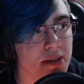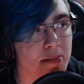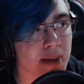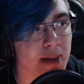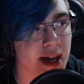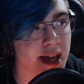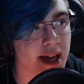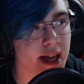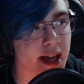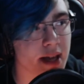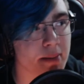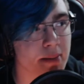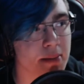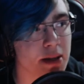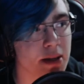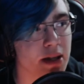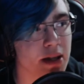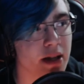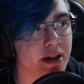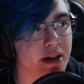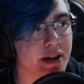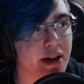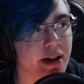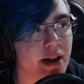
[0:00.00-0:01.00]
Mayhem
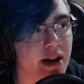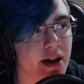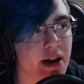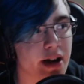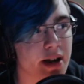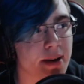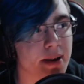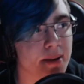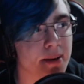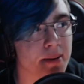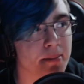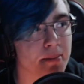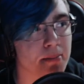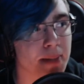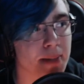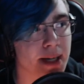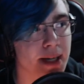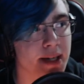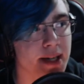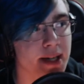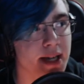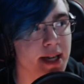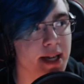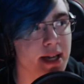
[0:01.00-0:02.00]
on
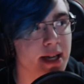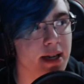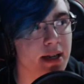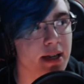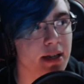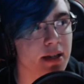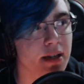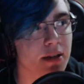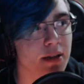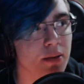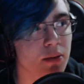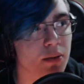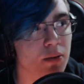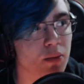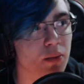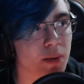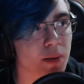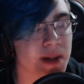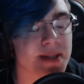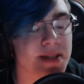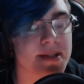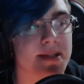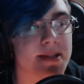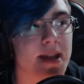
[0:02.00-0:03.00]
Monday,
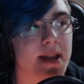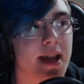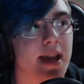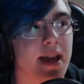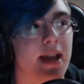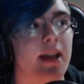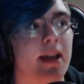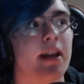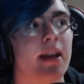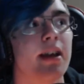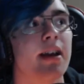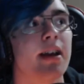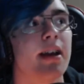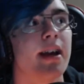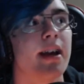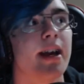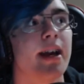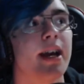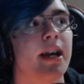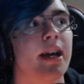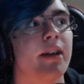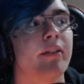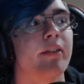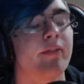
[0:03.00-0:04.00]
Wednesday,
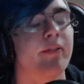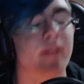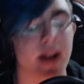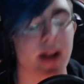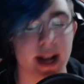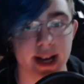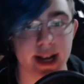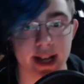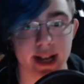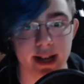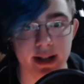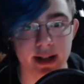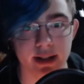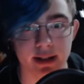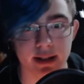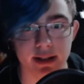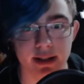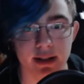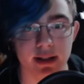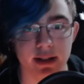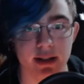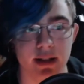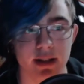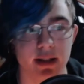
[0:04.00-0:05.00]
and Friday,
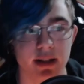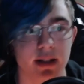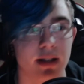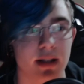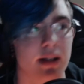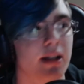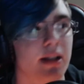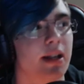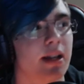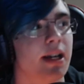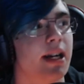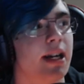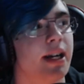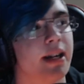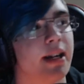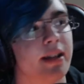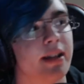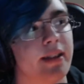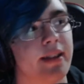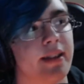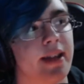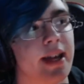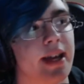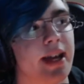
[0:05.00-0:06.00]
and
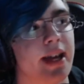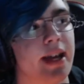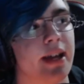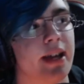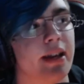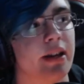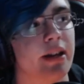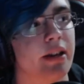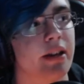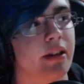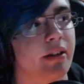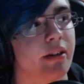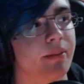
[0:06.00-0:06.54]
then